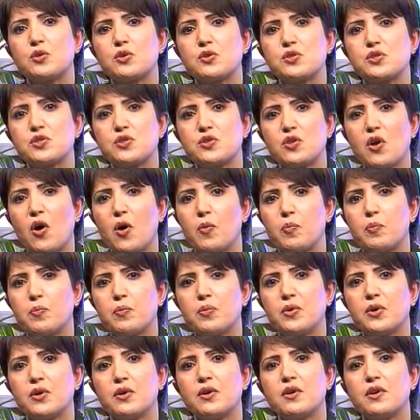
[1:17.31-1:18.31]
to
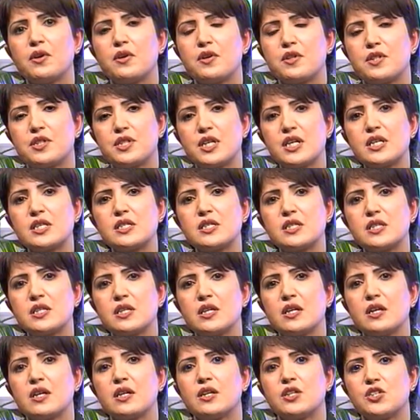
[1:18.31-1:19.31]
stop
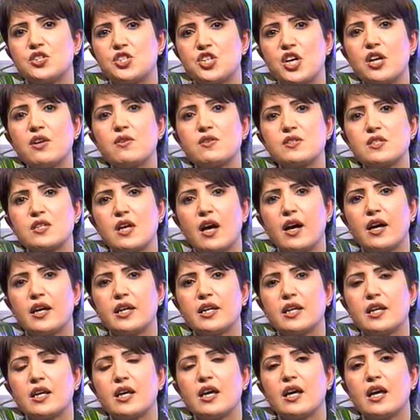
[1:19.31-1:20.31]
this
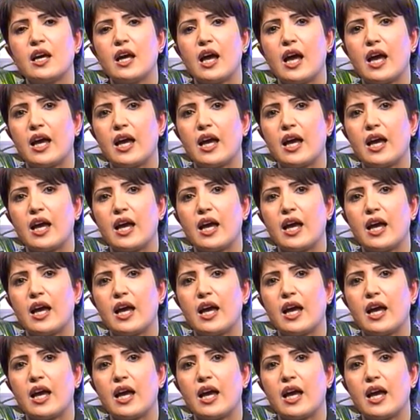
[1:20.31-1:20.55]
genocide